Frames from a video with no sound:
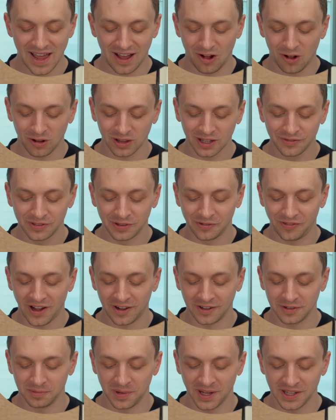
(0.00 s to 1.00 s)
All of the
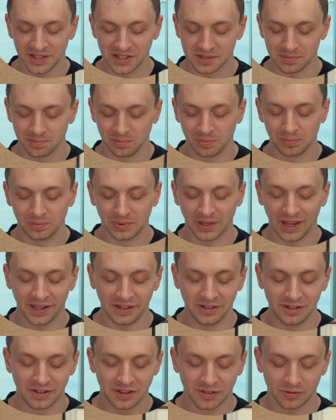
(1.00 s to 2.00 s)
fountain pens
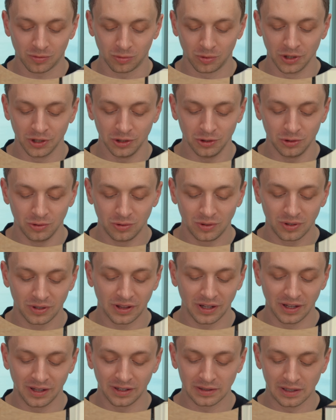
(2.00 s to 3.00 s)
bled through.
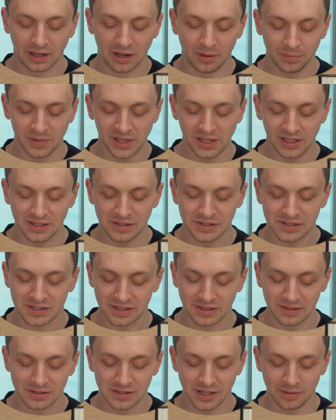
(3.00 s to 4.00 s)
The Lamys
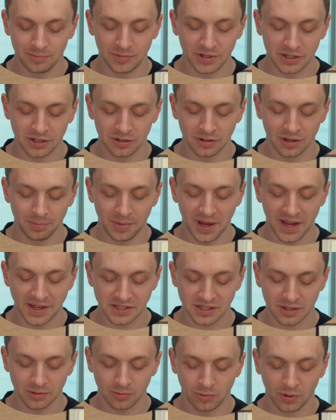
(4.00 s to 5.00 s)
seemed to do the
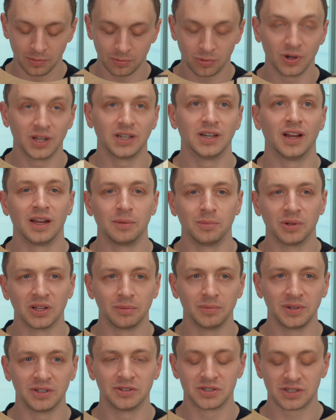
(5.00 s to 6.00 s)
best, the 1.9
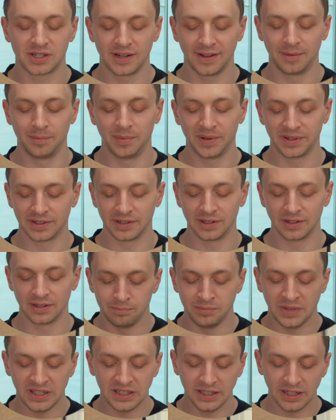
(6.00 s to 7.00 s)
millimeter stub and the
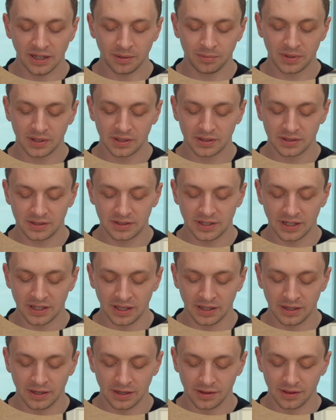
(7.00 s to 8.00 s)
medium
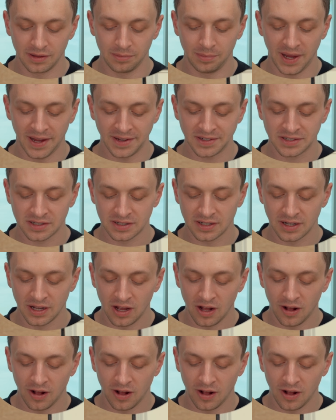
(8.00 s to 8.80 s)
did the best.